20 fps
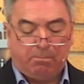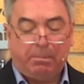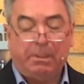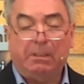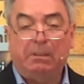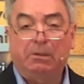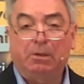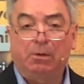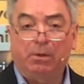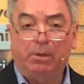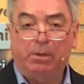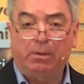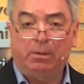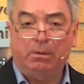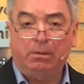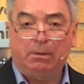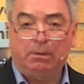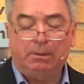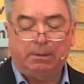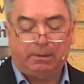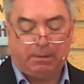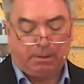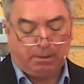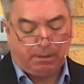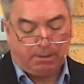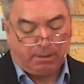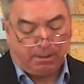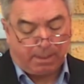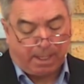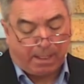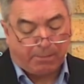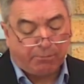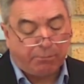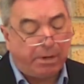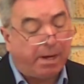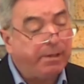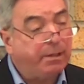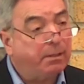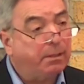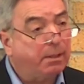Be loyal and
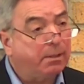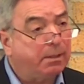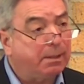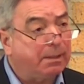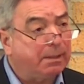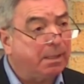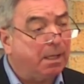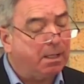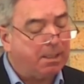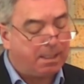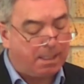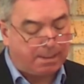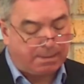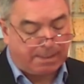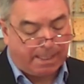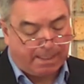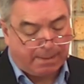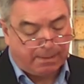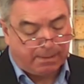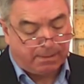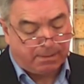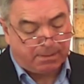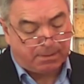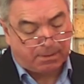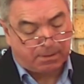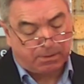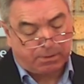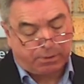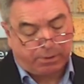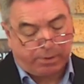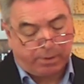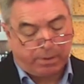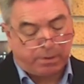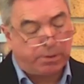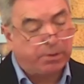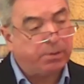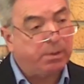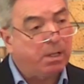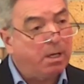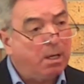regular in our attendance at
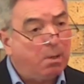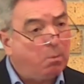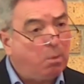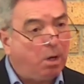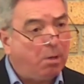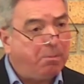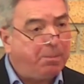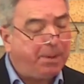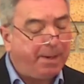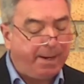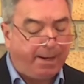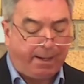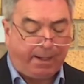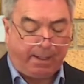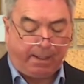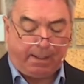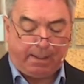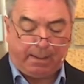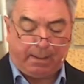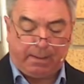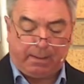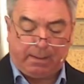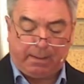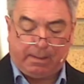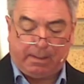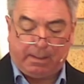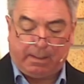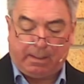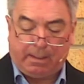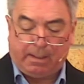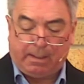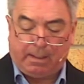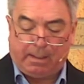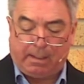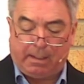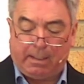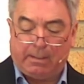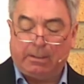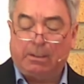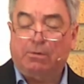church while being
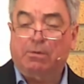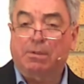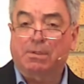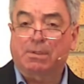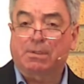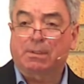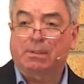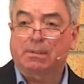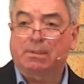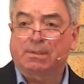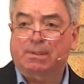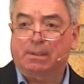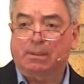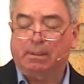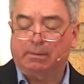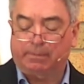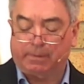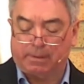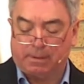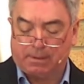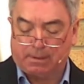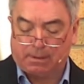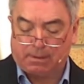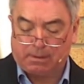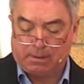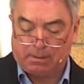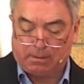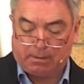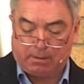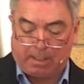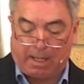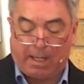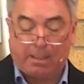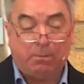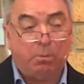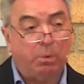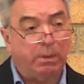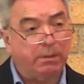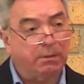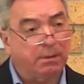in Christian service
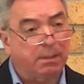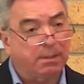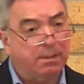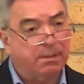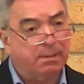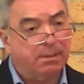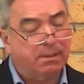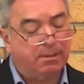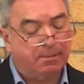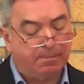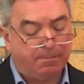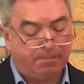and witness.